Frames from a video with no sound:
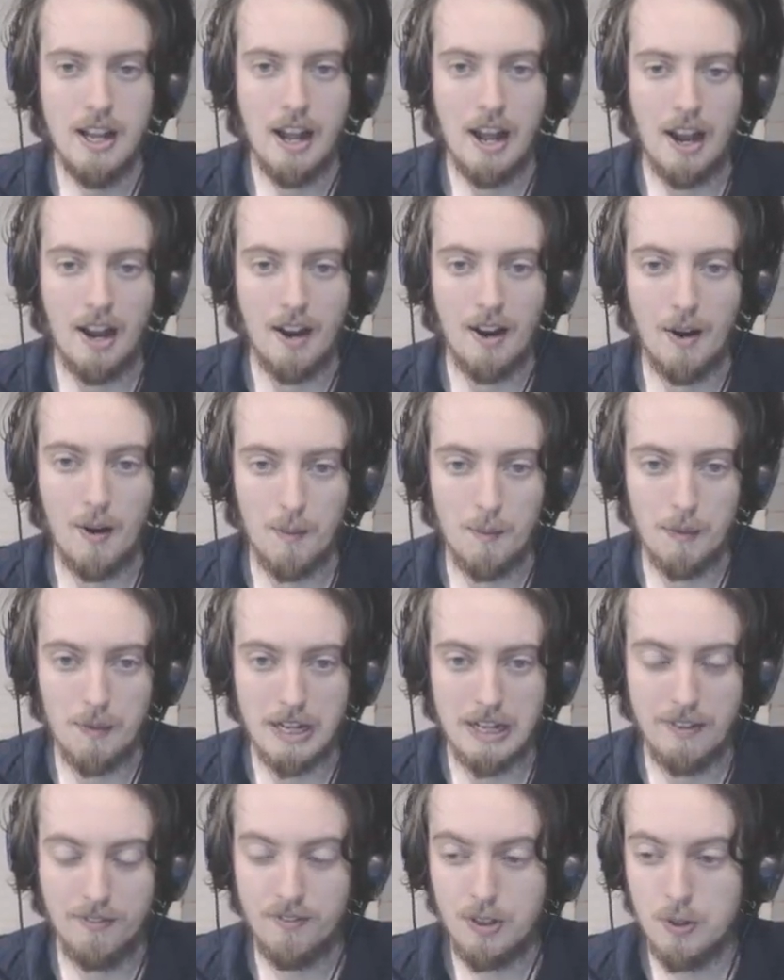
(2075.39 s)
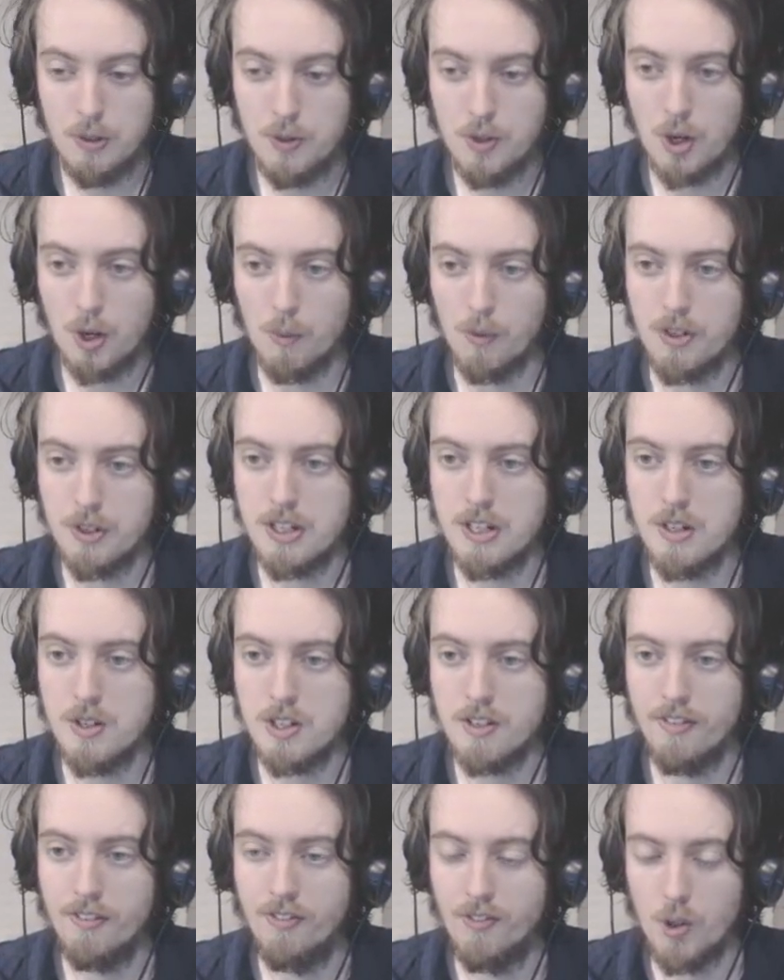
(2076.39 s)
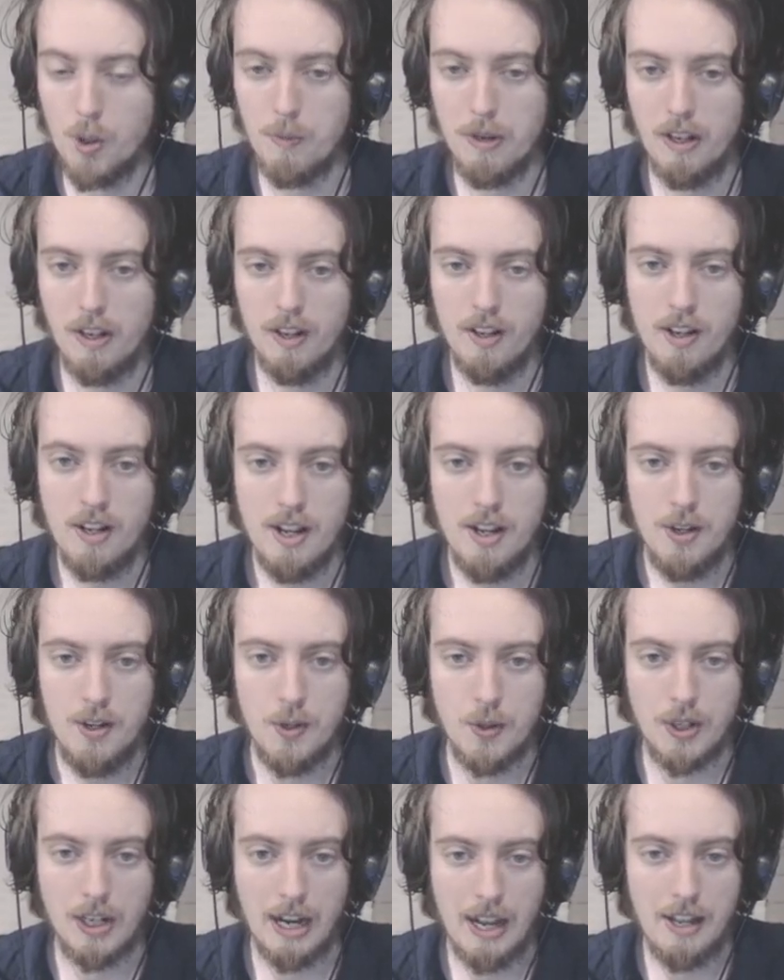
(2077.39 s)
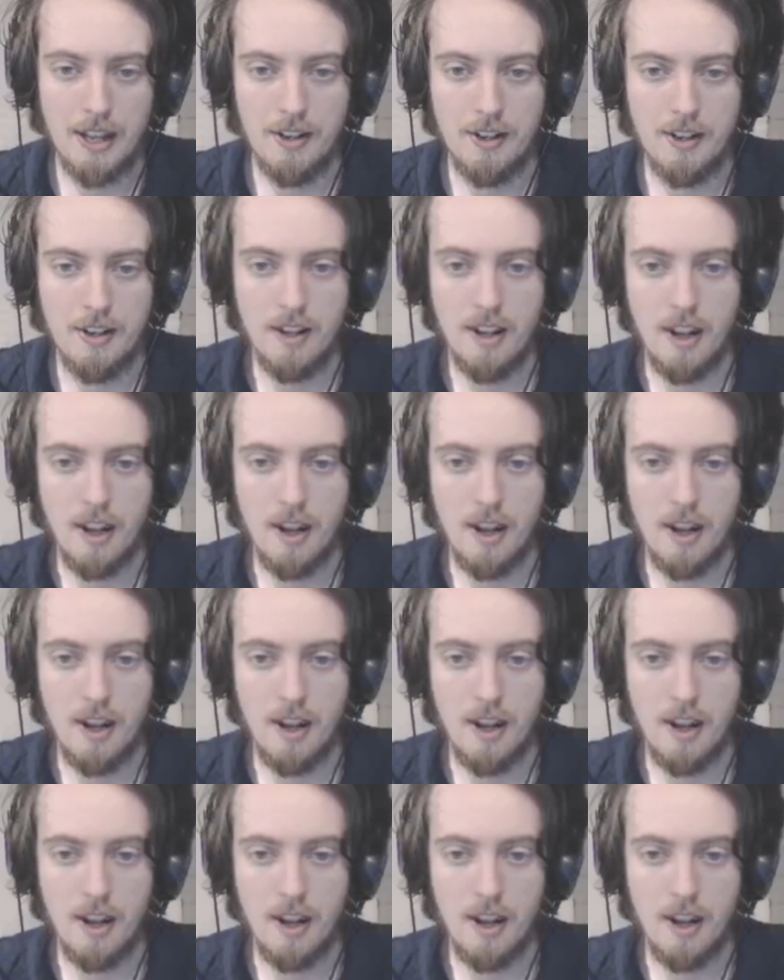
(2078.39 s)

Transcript: If you don't want to use the formula, you can